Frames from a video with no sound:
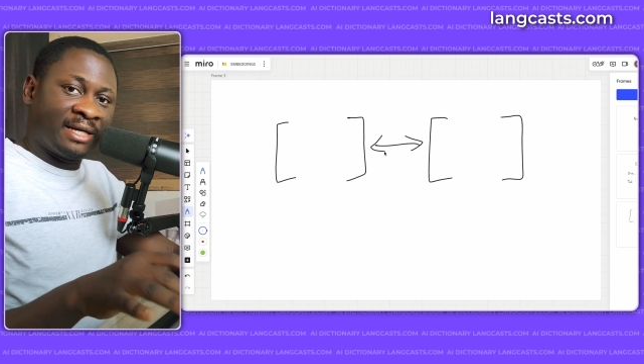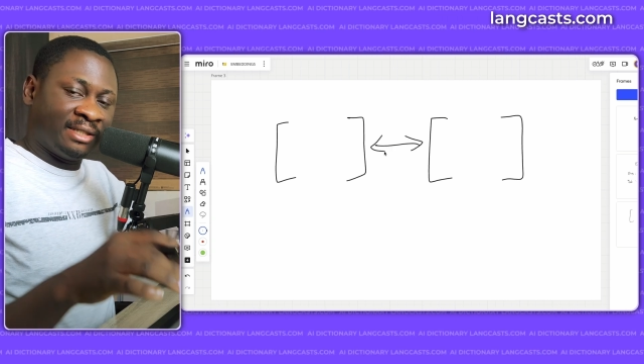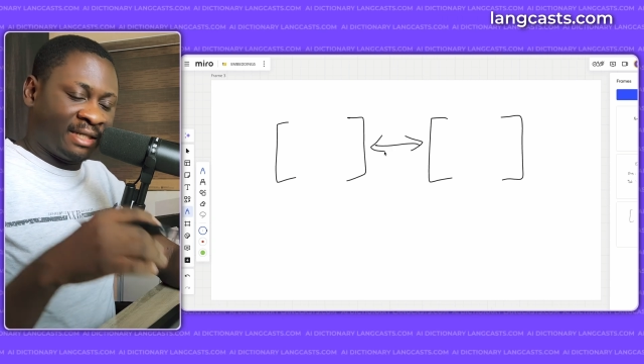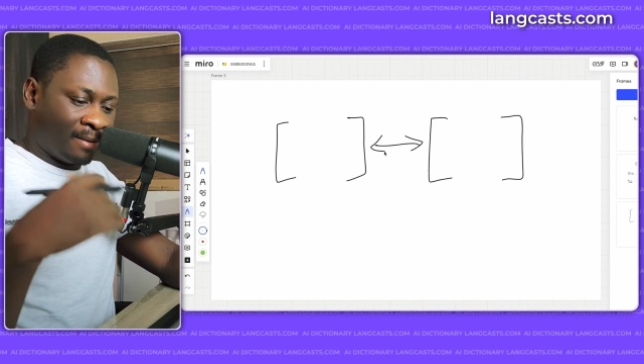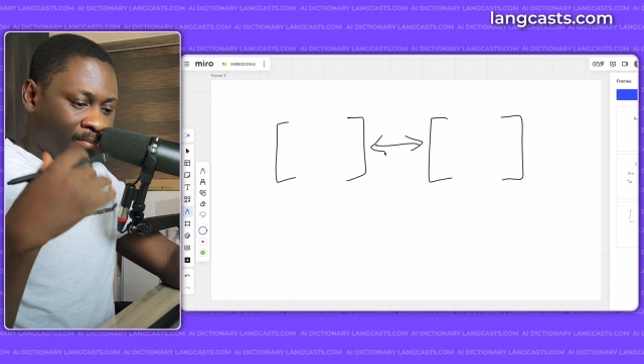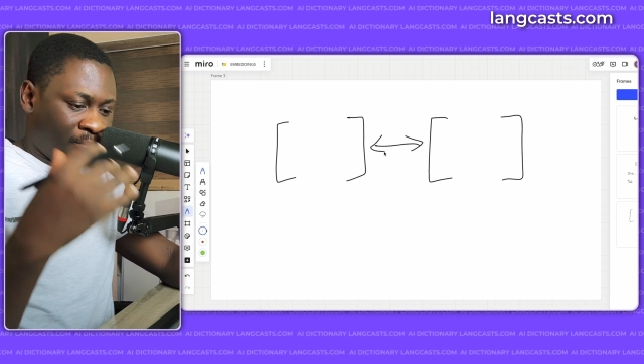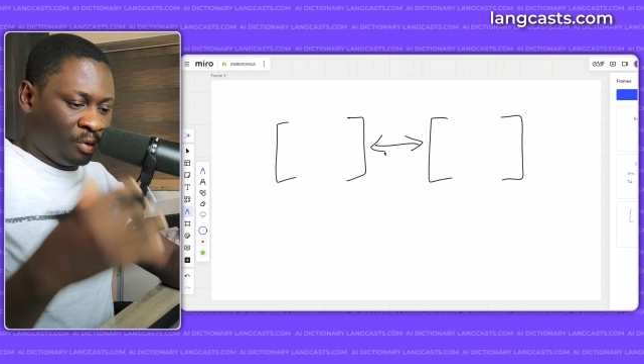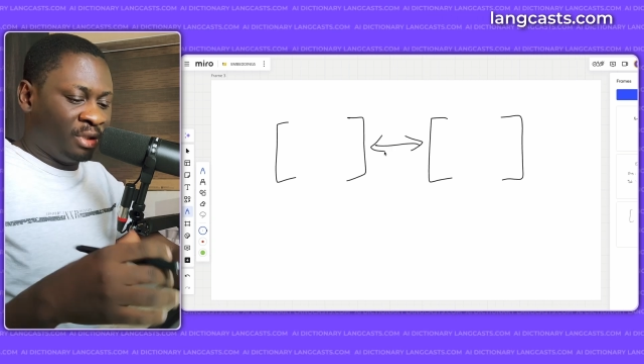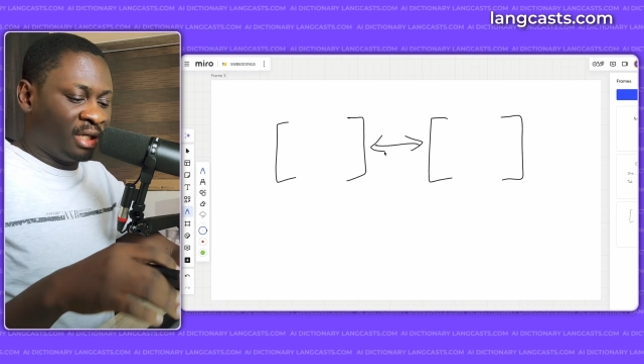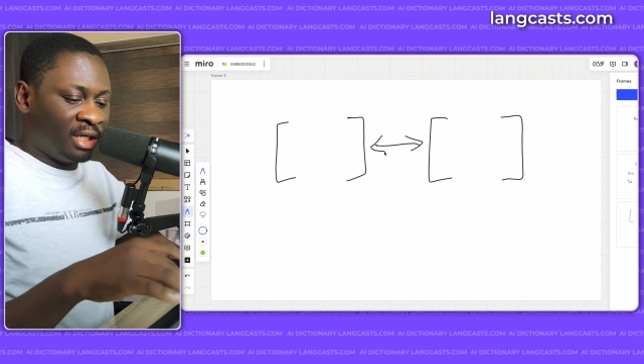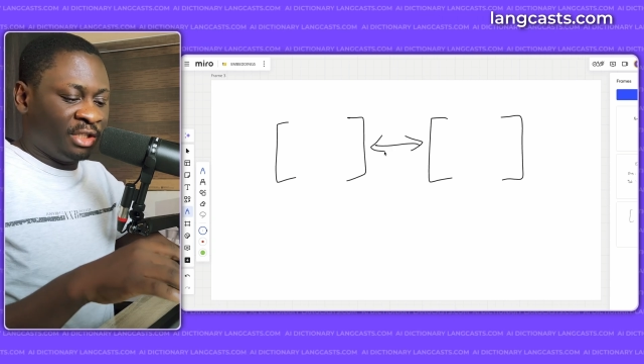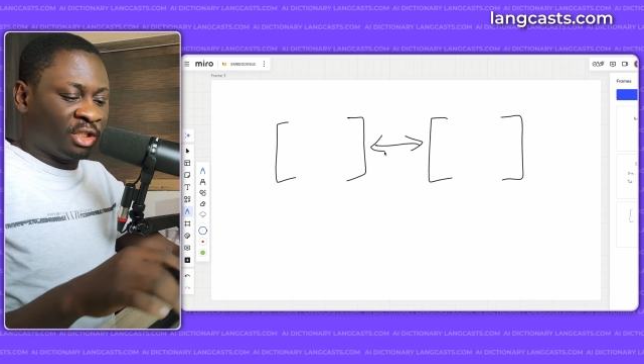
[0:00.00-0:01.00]
They can build a
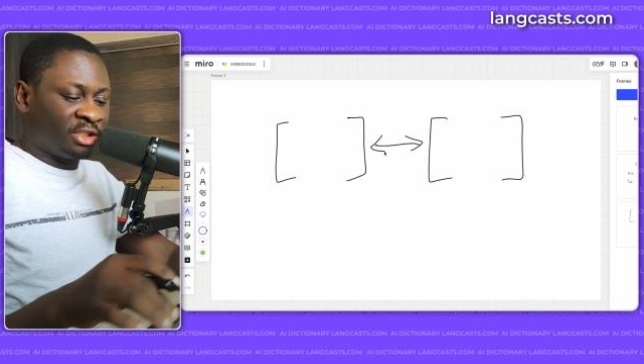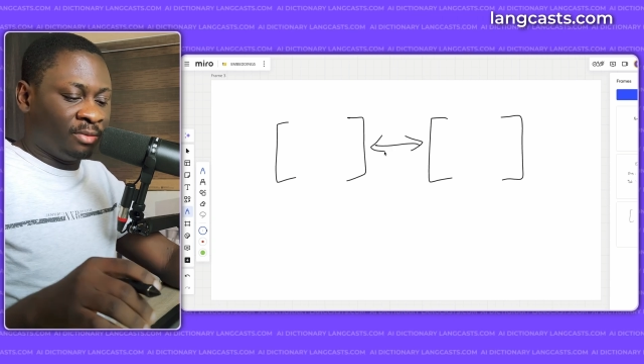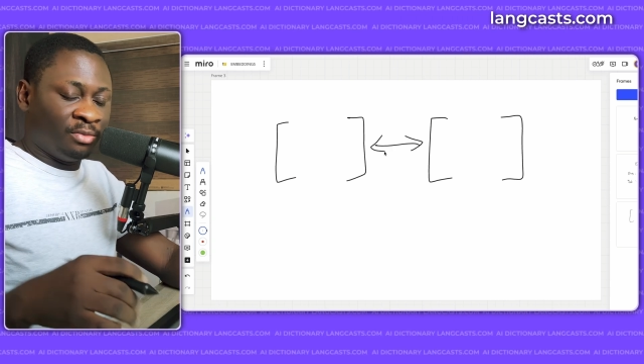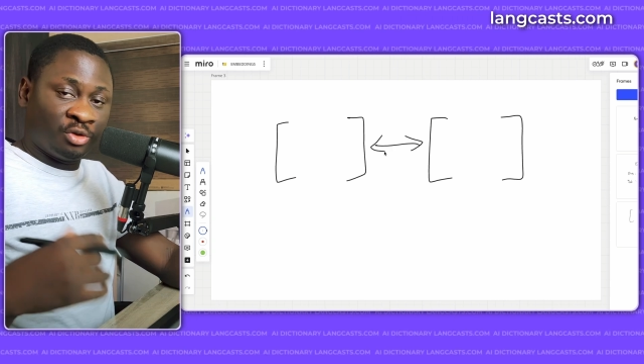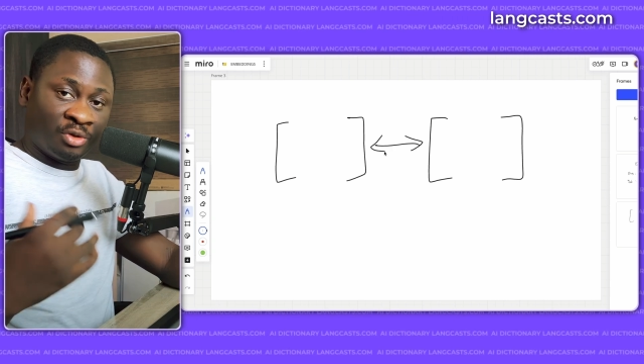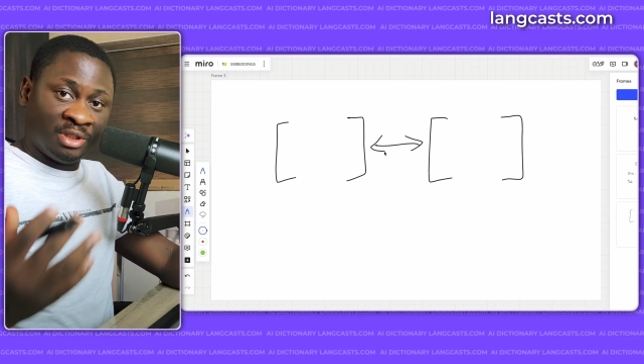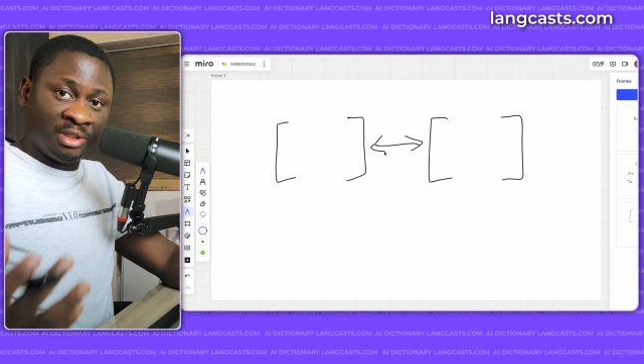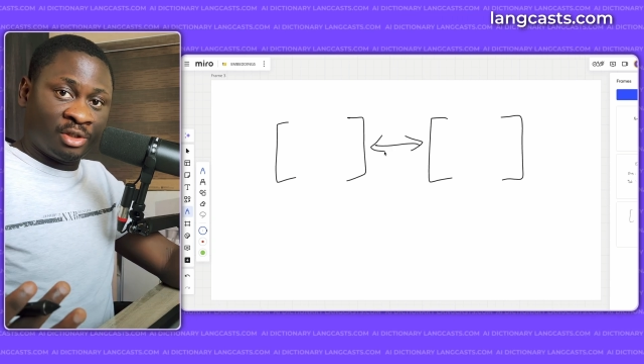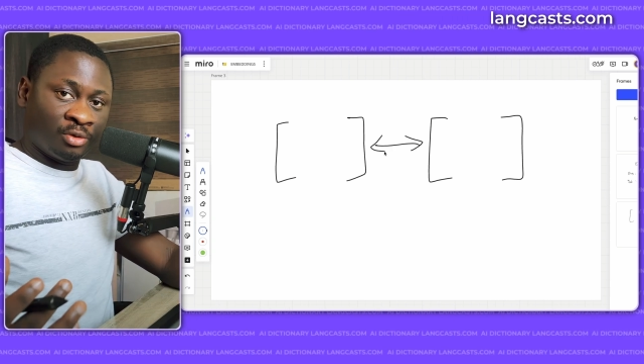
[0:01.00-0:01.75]
relationship between these two.